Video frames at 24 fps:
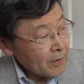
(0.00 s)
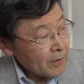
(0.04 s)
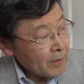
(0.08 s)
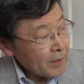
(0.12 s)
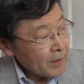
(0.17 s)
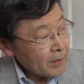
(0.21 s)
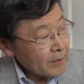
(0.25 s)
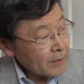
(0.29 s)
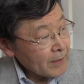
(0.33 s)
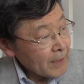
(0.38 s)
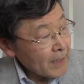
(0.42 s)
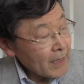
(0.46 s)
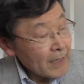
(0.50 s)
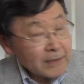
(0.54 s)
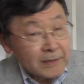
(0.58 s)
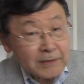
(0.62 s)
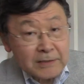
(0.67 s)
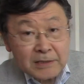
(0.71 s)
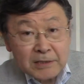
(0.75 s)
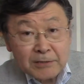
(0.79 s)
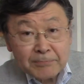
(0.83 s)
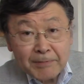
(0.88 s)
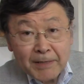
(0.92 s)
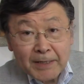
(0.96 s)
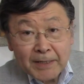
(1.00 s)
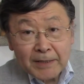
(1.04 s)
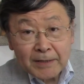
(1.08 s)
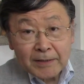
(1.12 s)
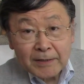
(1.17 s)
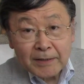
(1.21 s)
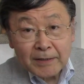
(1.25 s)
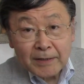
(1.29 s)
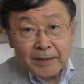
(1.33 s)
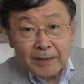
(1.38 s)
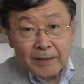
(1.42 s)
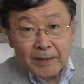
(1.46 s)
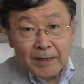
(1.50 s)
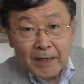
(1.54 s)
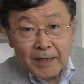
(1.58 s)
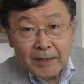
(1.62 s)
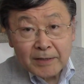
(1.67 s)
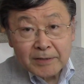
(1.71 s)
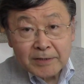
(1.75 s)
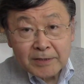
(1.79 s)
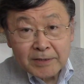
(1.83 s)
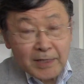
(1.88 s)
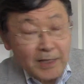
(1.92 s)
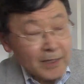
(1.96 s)
and that's been
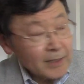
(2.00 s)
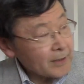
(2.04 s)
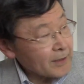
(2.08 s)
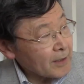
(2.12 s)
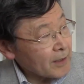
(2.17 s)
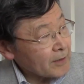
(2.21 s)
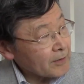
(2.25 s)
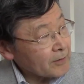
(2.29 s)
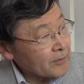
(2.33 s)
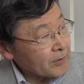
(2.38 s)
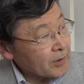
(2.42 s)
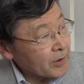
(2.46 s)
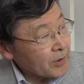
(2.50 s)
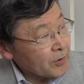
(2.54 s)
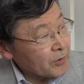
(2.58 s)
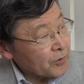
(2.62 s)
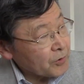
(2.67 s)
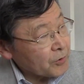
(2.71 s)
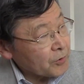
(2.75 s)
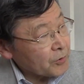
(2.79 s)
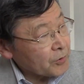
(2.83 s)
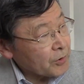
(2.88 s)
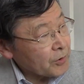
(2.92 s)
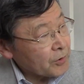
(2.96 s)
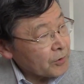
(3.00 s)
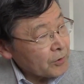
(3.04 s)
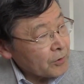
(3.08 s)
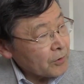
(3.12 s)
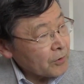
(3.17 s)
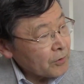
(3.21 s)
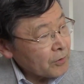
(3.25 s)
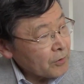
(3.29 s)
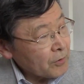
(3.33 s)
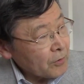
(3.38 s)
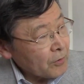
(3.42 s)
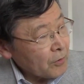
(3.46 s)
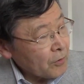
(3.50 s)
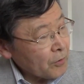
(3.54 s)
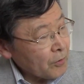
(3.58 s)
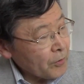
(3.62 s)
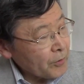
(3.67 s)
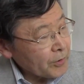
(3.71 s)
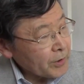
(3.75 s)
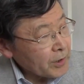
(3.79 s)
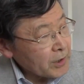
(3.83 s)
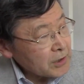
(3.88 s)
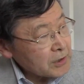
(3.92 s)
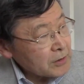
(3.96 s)
extended to include
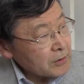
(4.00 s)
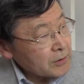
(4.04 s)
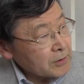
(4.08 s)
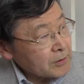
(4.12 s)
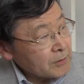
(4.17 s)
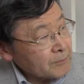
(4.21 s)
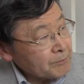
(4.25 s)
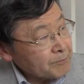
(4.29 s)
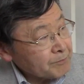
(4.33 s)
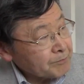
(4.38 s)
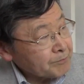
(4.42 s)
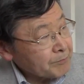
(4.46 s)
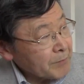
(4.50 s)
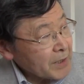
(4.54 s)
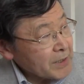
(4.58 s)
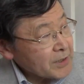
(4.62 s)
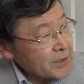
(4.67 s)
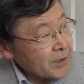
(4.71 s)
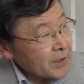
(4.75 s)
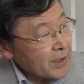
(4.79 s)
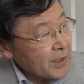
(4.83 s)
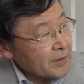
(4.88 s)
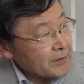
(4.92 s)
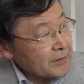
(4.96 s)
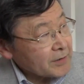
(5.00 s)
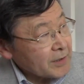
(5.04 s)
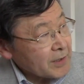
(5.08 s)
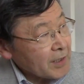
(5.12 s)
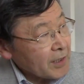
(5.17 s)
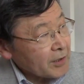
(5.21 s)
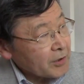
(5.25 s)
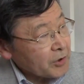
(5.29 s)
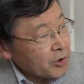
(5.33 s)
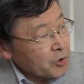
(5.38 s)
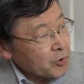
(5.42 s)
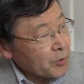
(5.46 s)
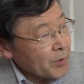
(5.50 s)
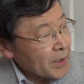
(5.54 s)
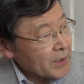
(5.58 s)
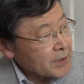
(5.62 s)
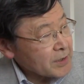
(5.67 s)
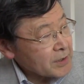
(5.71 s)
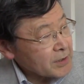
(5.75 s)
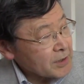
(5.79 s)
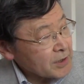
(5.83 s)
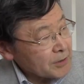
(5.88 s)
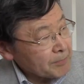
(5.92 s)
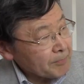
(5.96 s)
all these major countries like the
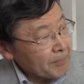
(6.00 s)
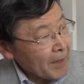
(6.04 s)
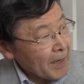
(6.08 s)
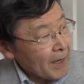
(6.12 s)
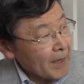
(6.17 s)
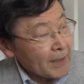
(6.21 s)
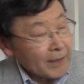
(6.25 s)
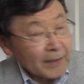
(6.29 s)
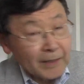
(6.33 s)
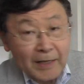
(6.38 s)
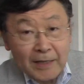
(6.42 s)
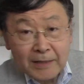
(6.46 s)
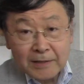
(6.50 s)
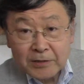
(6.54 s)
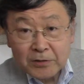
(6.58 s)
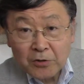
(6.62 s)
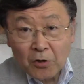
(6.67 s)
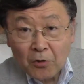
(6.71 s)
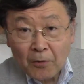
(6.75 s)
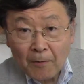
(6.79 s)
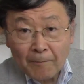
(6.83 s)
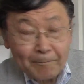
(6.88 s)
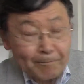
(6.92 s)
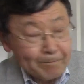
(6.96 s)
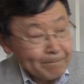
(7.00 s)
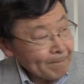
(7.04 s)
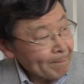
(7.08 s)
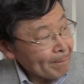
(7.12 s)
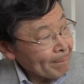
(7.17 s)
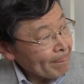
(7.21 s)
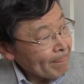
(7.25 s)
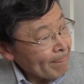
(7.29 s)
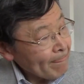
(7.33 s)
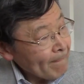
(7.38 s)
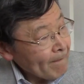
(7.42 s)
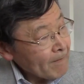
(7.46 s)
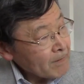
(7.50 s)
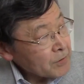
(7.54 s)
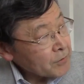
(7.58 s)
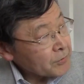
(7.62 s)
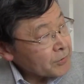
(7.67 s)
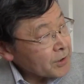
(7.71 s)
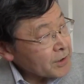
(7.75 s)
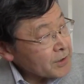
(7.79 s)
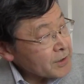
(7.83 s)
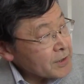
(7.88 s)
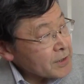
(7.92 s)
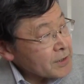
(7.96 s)
US, Japan, and so on. So
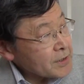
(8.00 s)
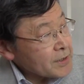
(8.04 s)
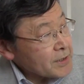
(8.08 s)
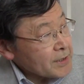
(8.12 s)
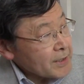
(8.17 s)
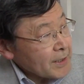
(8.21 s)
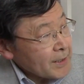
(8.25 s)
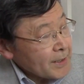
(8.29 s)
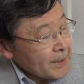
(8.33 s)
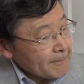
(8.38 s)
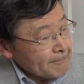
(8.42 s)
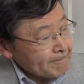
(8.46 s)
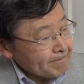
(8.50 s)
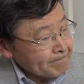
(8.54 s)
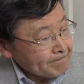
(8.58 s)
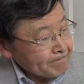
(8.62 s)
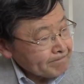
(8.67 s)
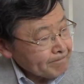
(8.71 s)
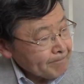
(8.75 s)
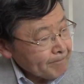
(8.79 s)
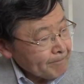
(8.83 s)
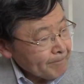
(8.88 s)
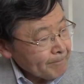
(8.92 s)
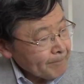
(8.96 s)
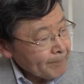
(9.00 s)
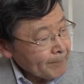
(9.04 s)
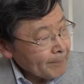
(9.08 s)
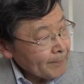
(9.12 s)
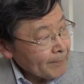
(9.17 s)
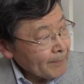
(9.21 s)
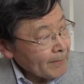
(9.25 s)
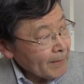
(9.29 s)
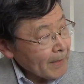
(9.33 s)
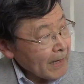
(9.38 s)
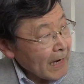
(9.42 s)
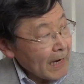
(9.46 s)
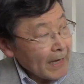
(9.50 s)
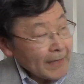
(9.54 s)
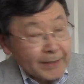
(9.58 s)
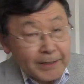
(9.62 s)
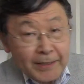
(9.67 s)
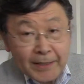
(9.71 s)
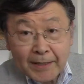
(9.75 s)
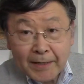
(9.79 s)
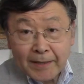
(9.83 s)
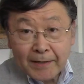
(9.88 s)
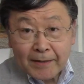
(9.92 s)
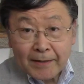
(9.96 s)
this is the
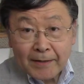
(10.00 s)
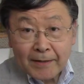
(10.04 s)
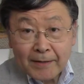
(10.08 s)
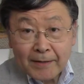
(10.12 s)
idea.